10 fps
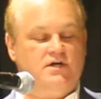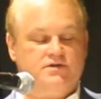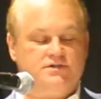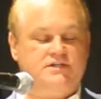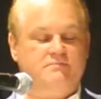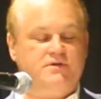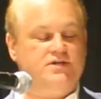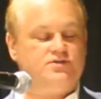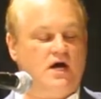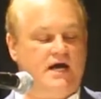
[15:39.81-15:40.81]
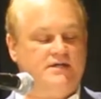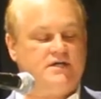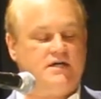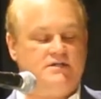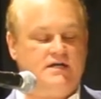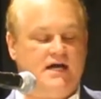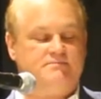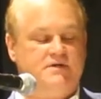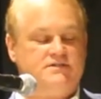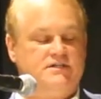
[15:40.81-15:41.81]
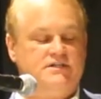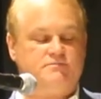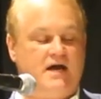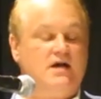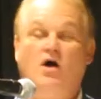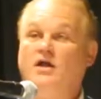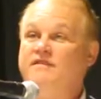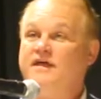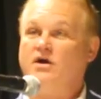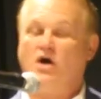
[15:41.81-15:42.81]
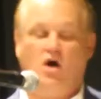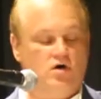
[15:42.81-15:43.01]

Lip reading: who are simply trying to conduct business by calling their